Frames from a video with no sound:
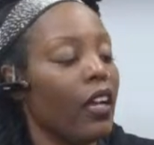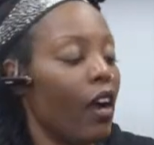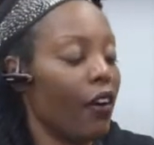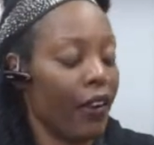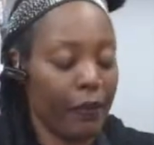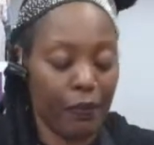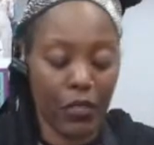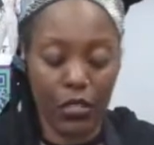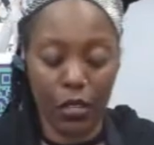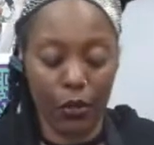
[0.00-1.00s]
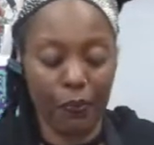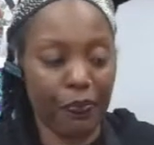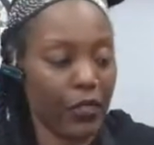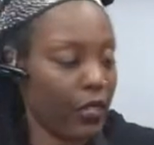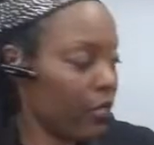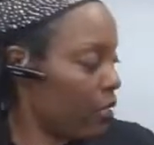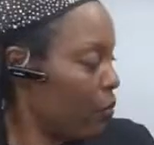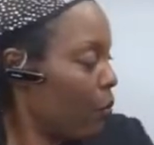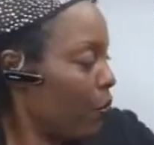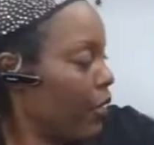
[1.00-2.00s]
All right, so let's see
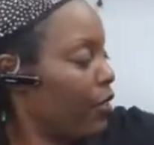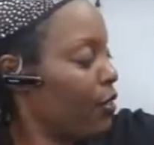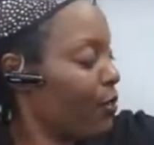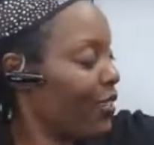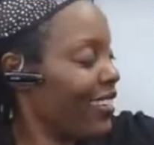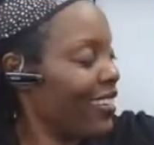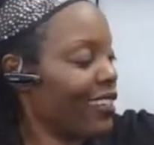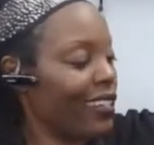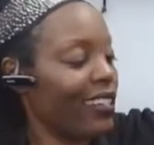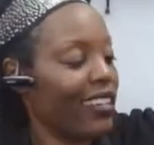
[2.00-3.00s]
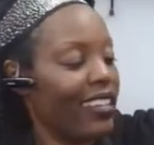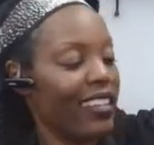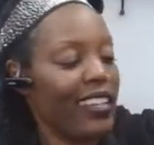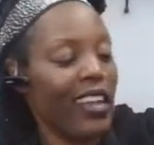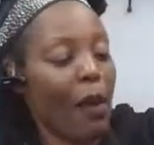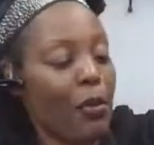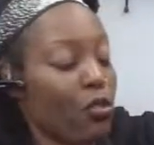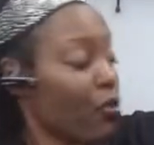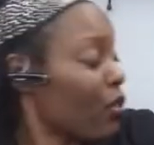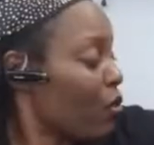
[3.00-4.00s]
what we can do here. I'm gonna
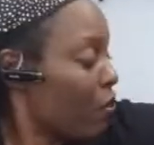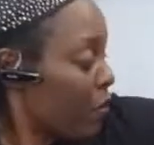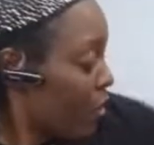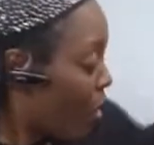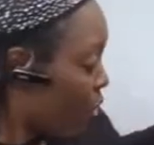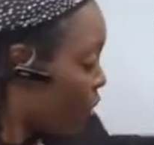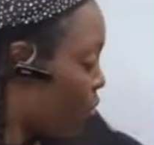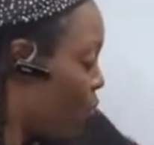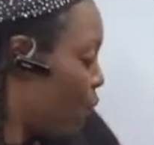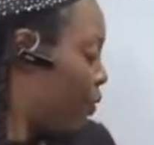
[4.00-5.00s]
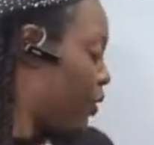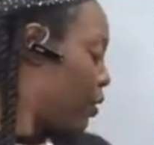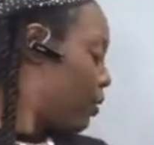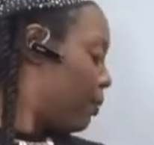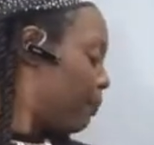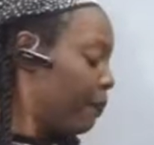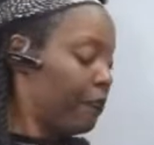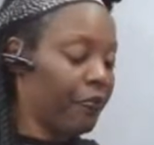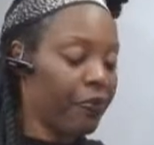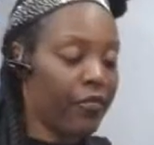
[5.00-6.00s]
drizzle some sauce over,
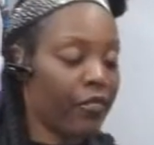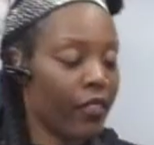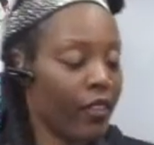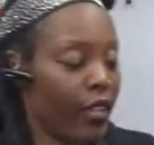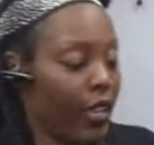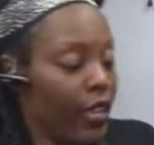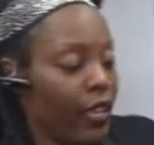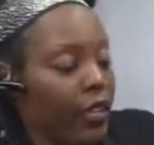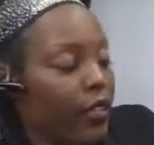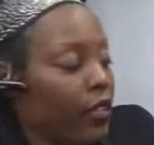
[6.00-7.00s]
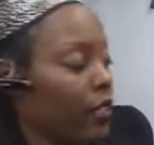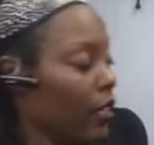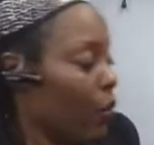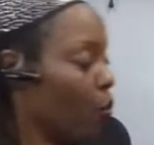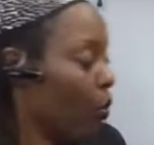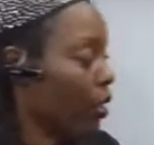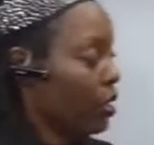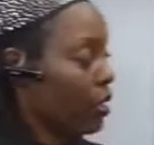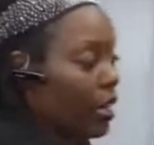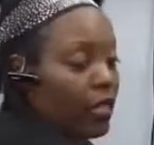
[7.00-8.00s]
and we're gonna
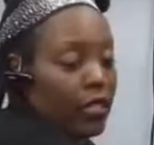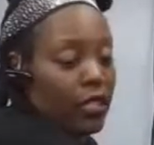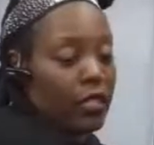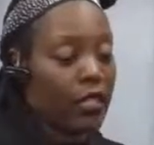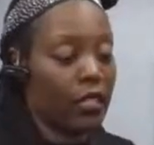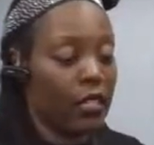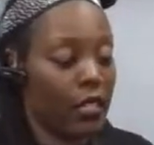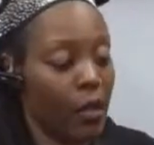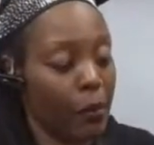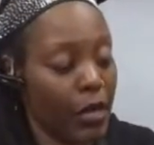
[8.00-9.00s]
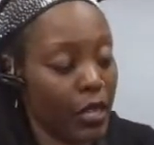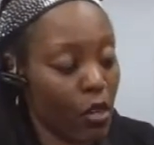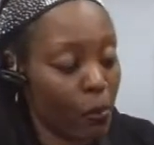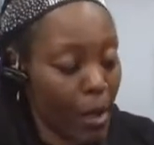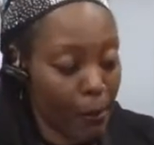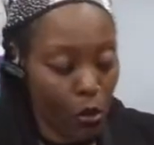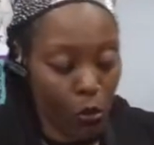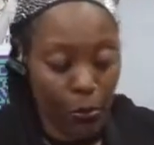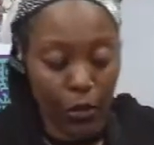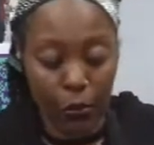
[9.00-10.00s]
take this. I'm gonna get on my
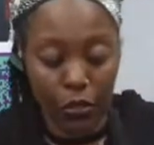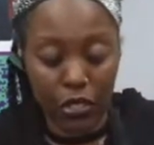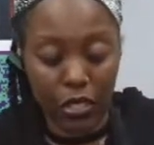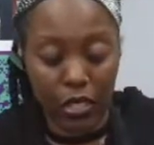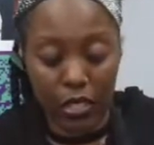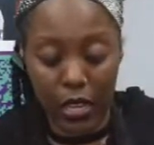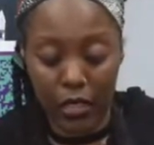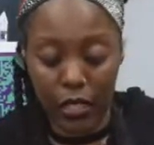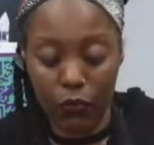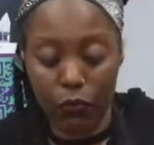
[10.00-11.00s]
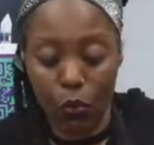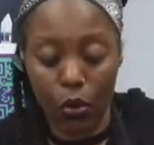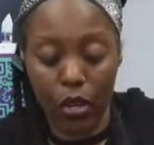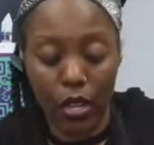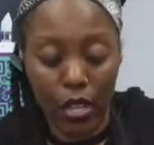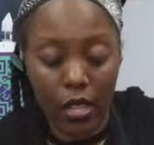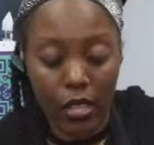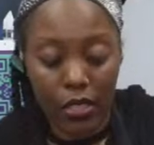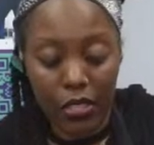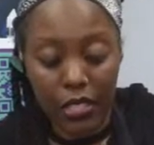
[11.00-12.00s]
mobile, and we're just gonna take this for
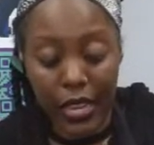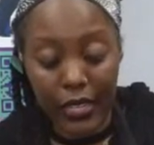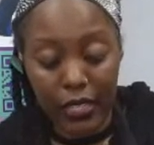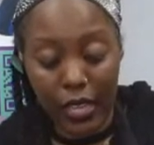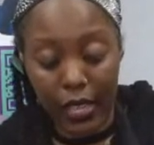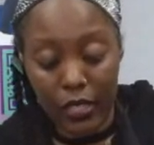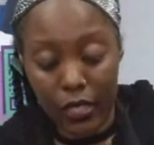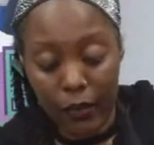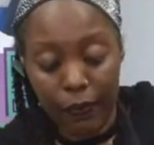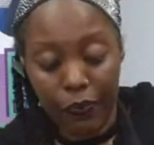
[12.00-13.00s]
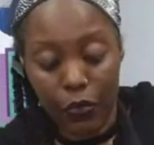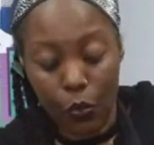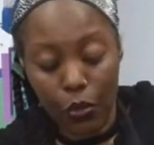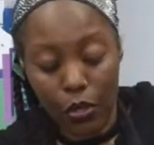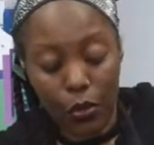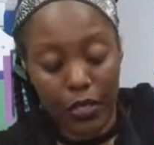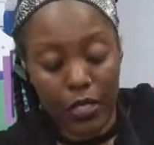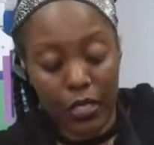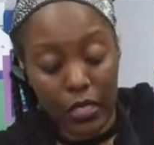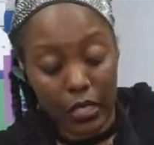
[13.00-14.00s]
the taste test. We're going
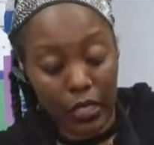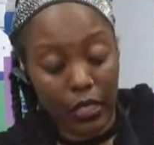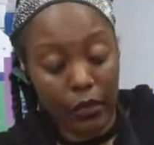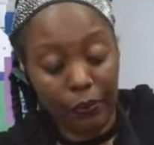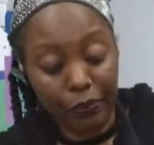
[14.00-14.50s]
to see.